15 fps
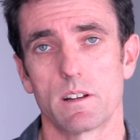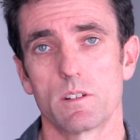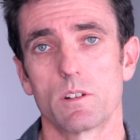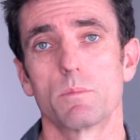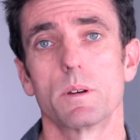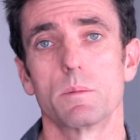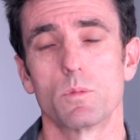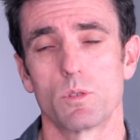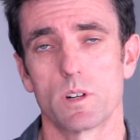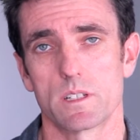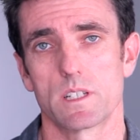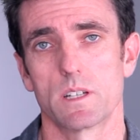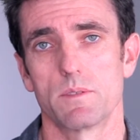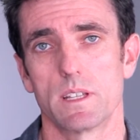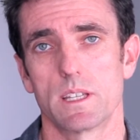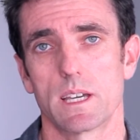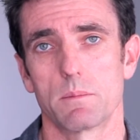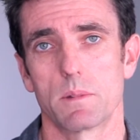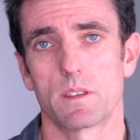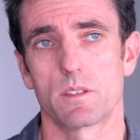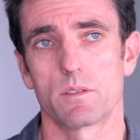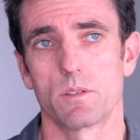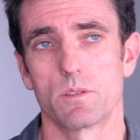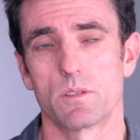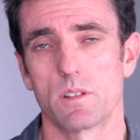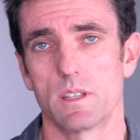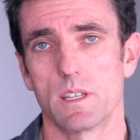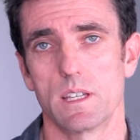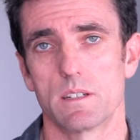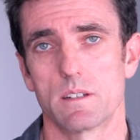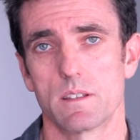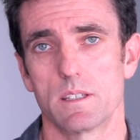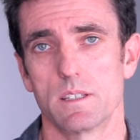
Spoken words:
little bit more activity coming through to the end of the